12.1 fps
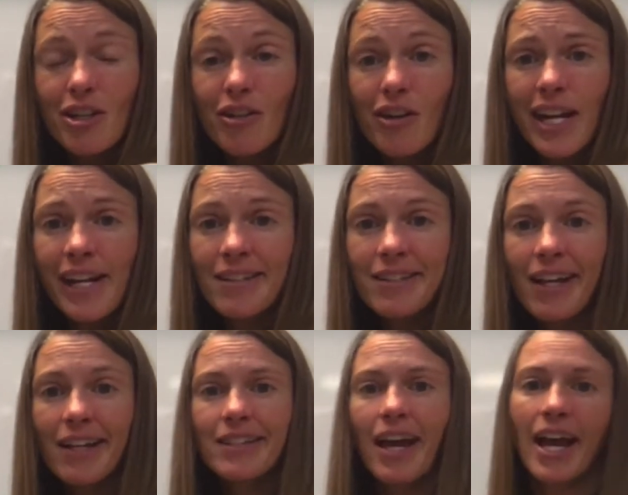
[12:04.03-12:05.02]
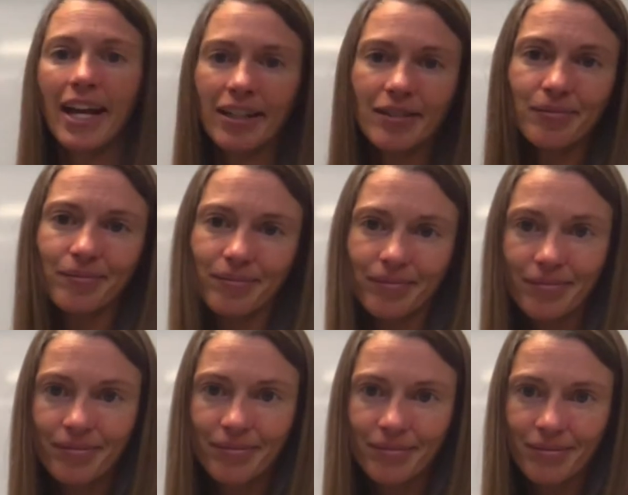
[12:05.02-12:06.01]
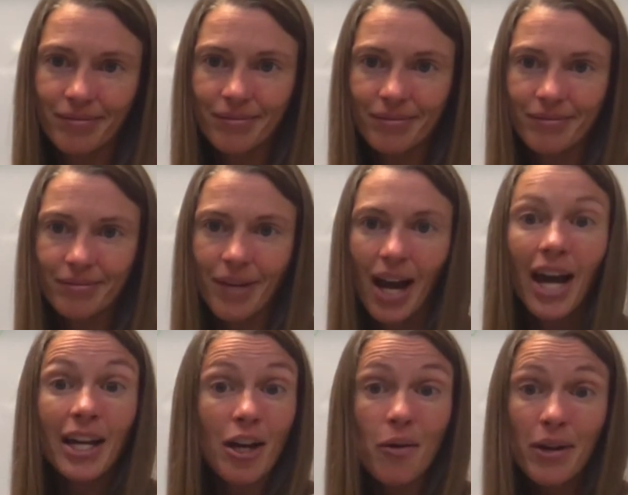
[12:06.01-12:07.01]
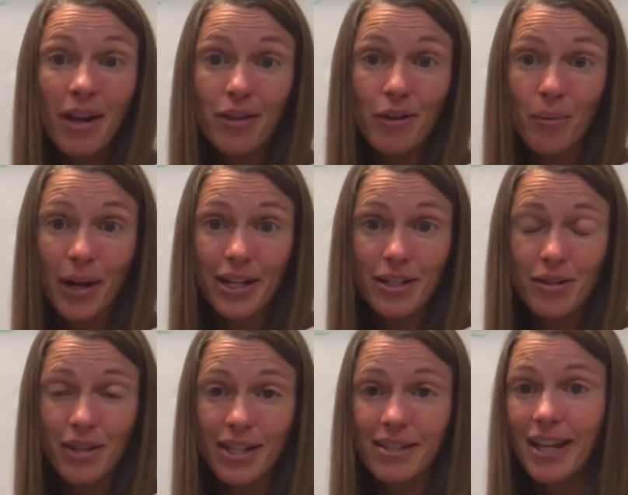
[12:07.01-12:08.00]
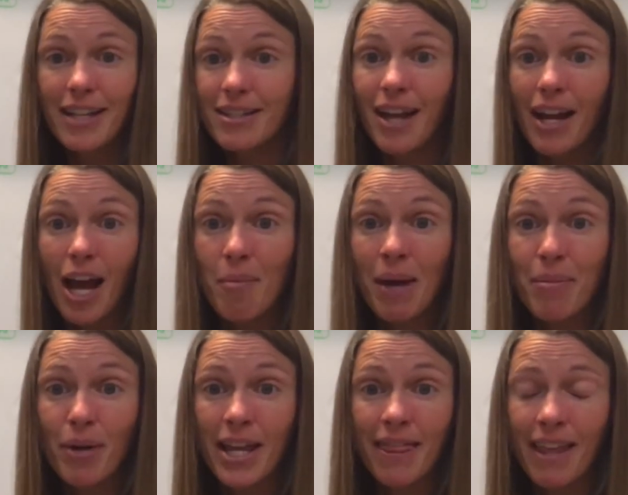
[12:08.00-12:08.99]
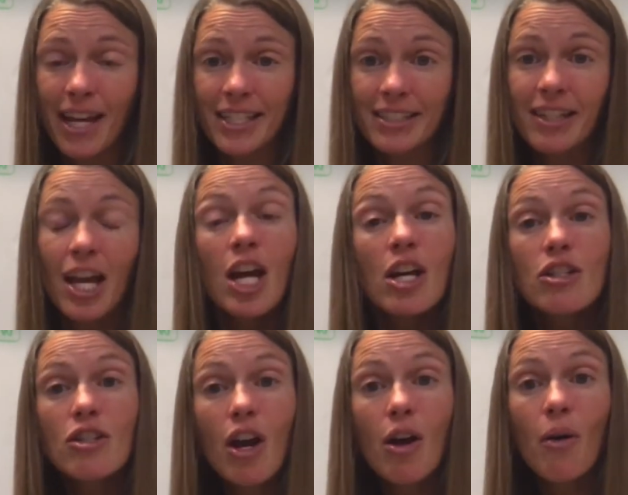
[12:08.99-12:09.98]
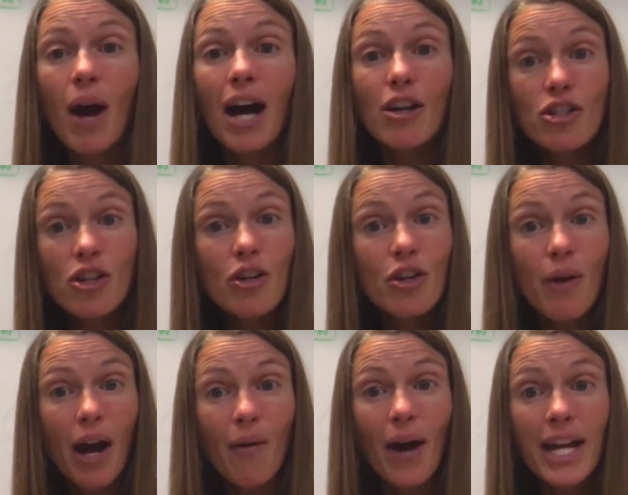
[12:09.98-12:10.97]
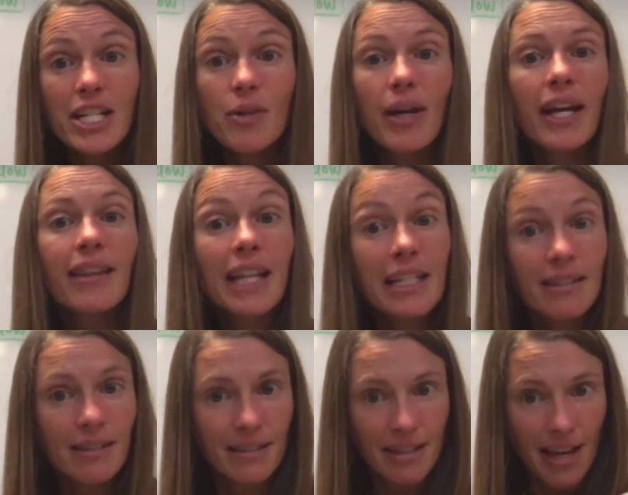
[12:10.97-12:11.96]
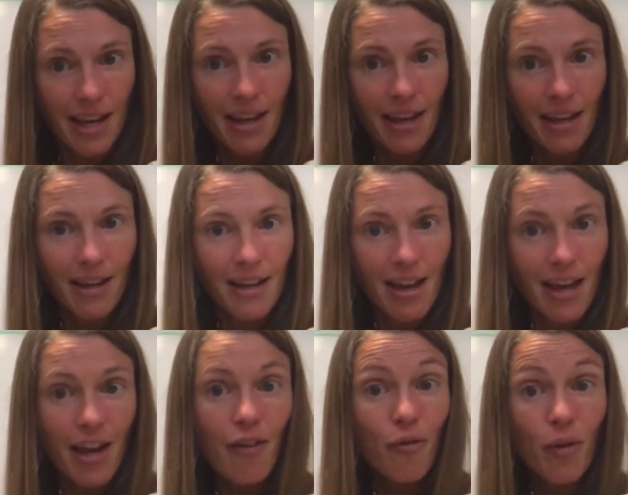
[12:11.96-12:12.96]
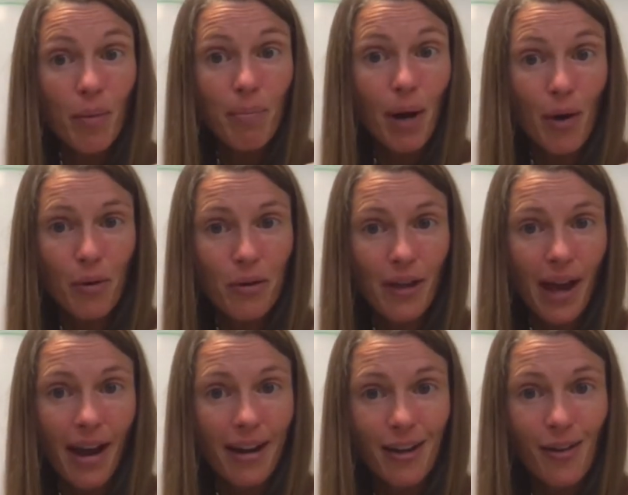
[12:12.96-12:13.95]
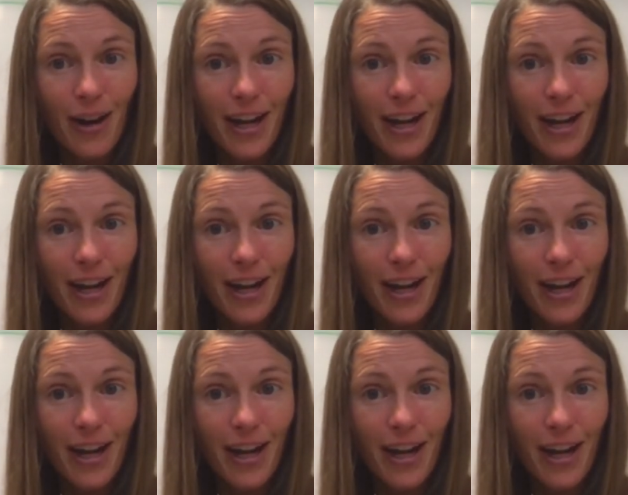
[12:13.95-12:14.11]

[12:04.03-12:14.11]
Green and says, hey, I know another way to do this. That's not how my brain thinks. So I'll show you how I do it, and let's see if we're both accurate.